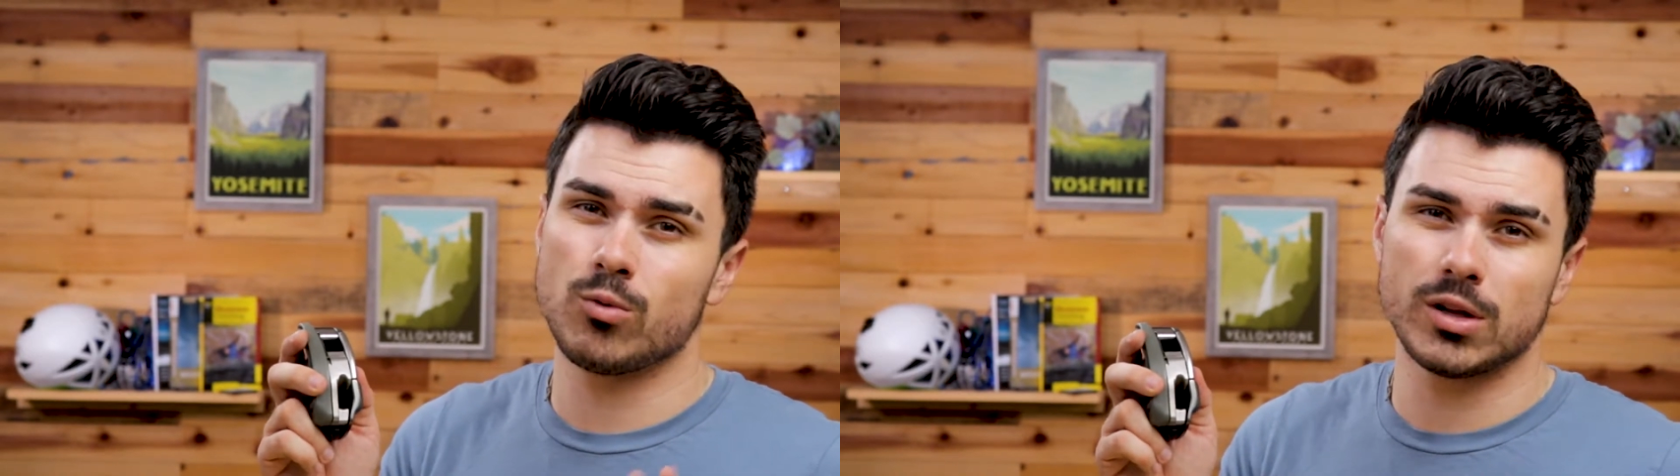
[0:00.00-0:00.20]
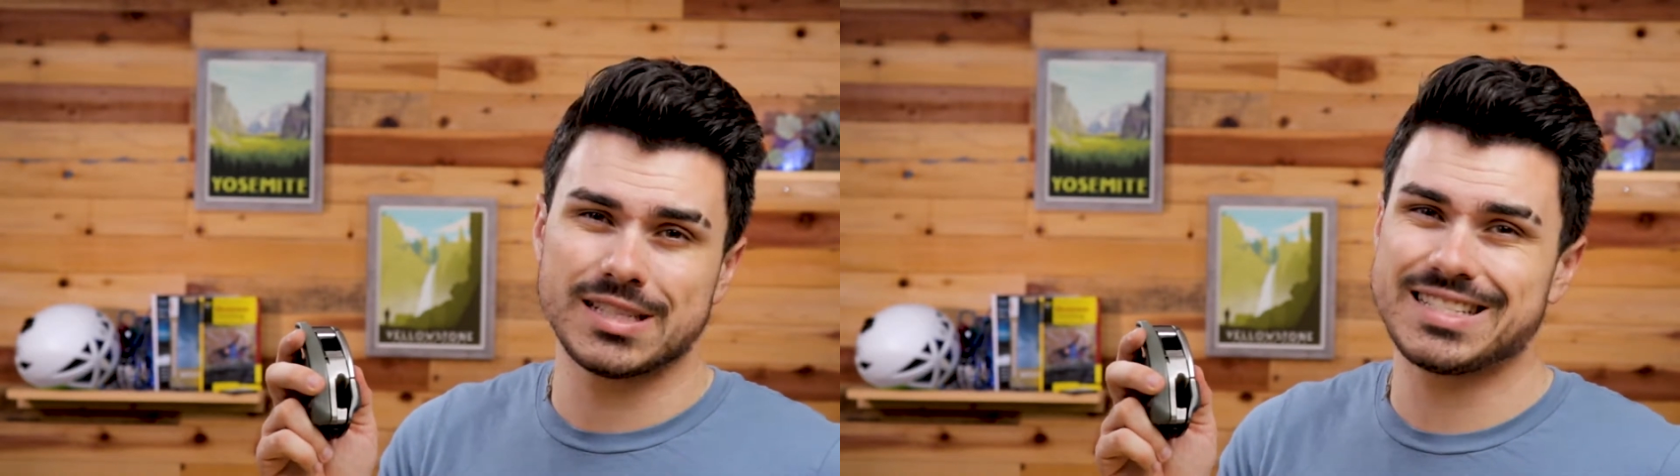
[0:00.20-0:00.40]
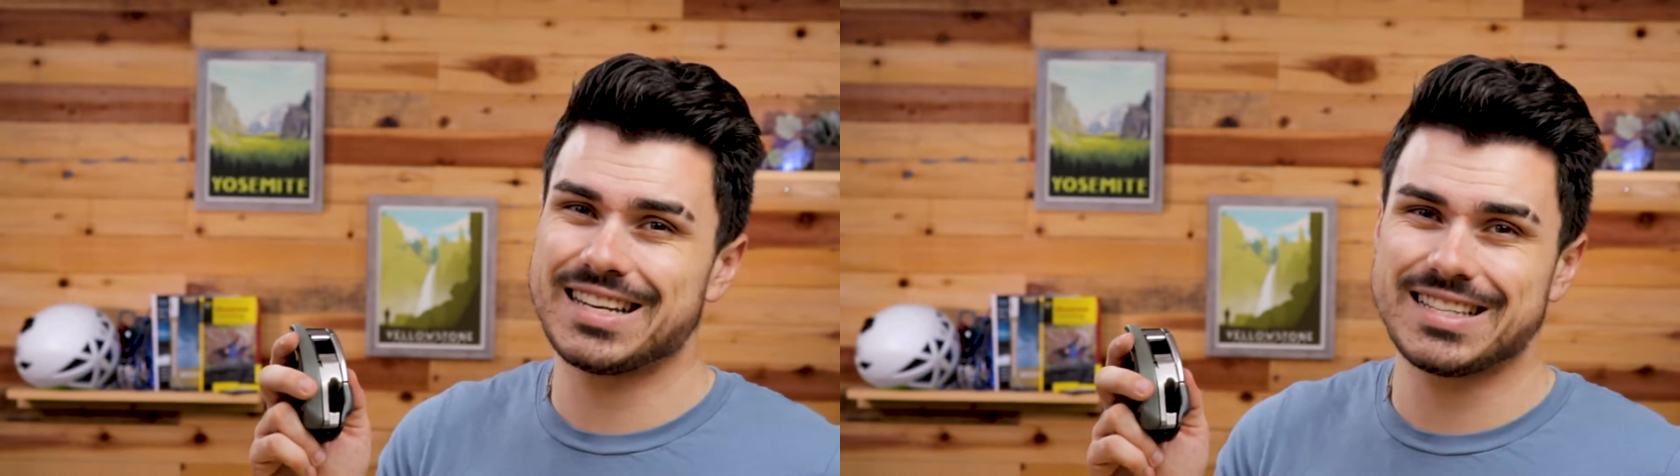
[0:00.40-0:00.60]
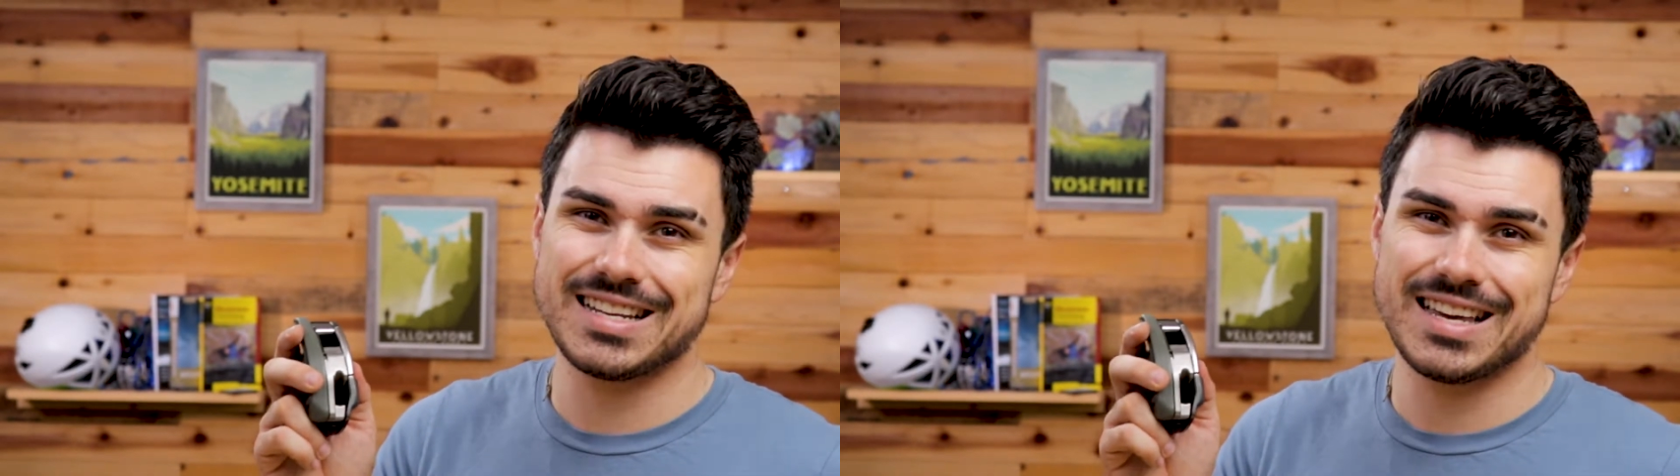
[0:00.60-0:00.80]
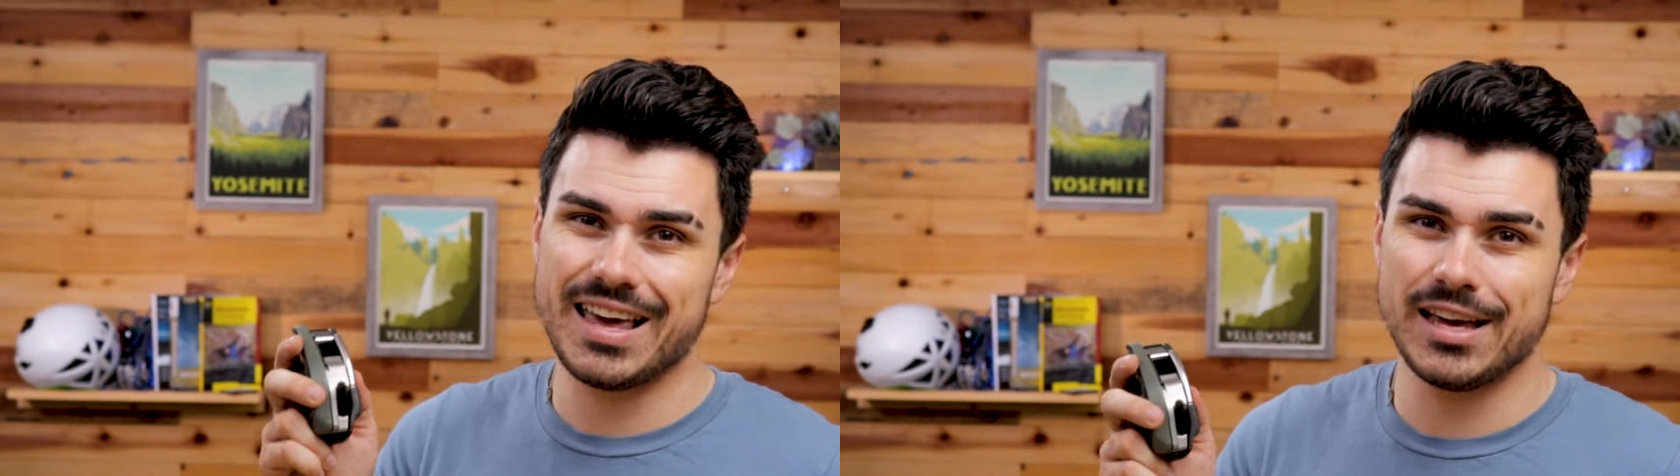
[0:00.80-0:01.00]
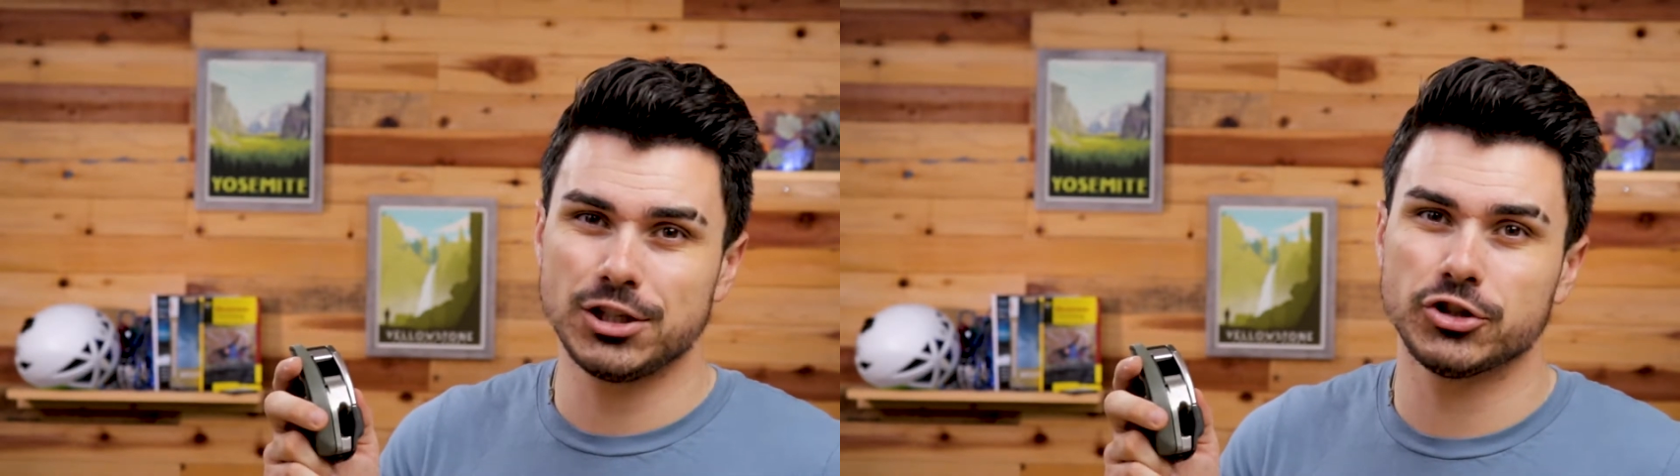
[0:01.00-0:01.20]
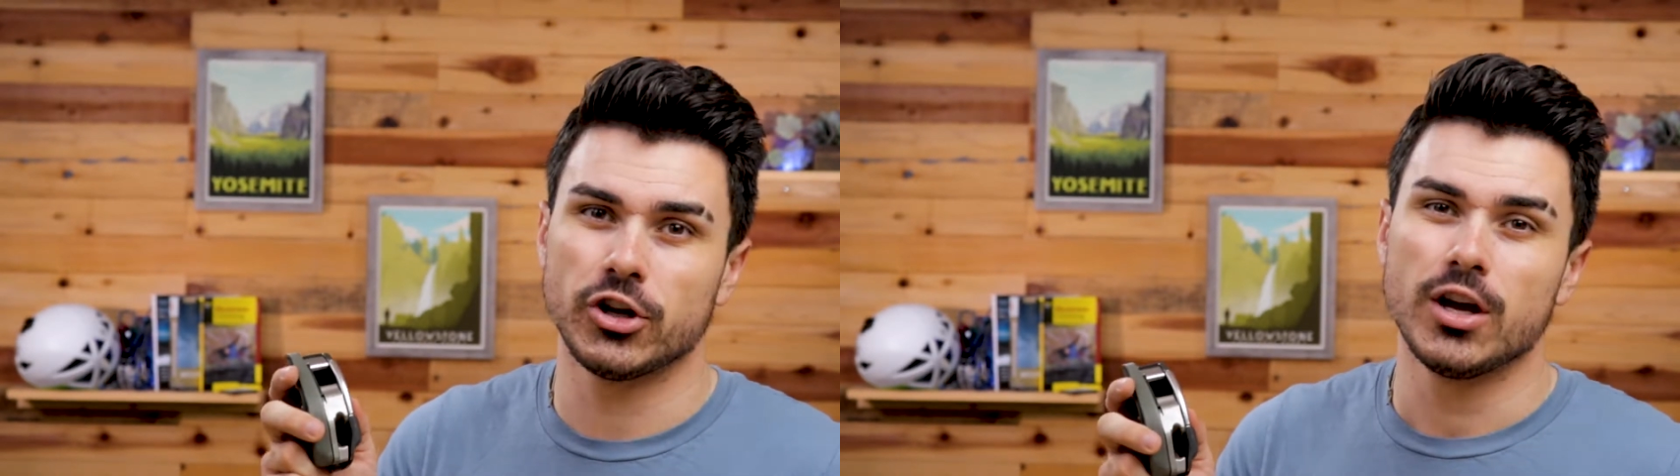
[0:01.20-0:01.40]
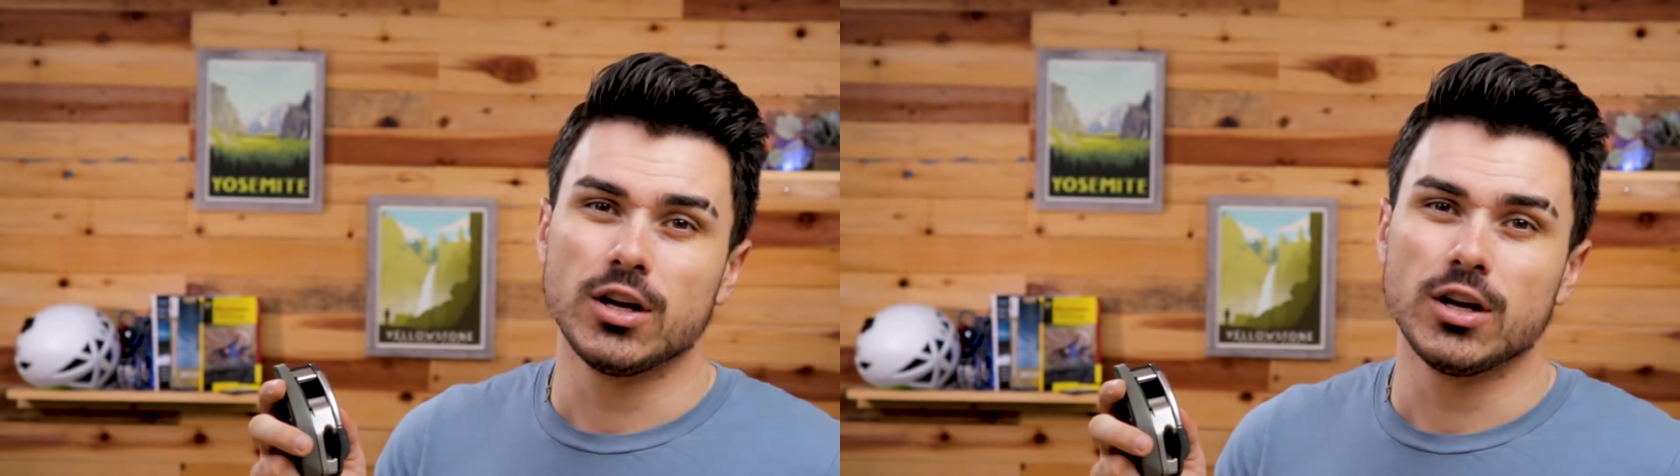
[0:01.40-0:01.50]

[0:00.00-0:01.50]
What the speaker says: $160-ish,